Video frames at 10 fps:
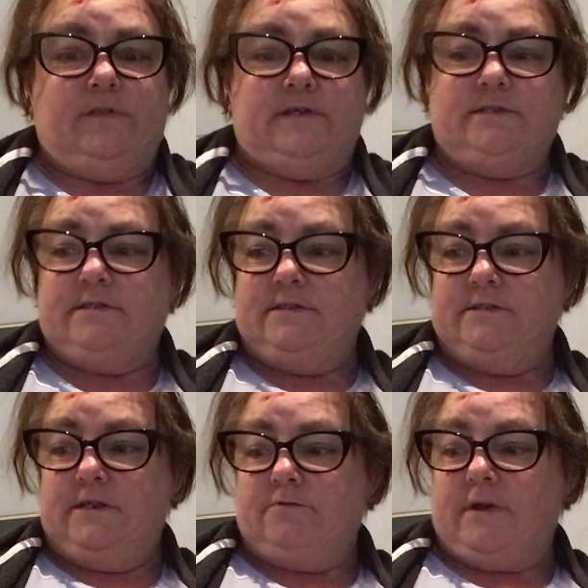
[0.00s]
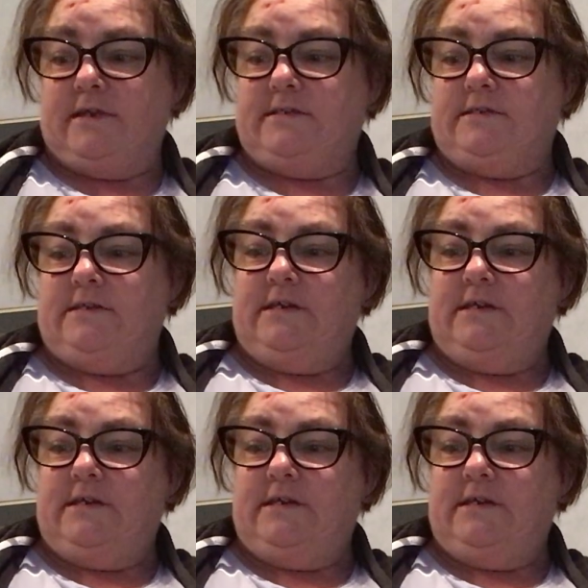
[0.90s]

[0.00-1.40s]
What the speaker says: Lisa's Knit Race.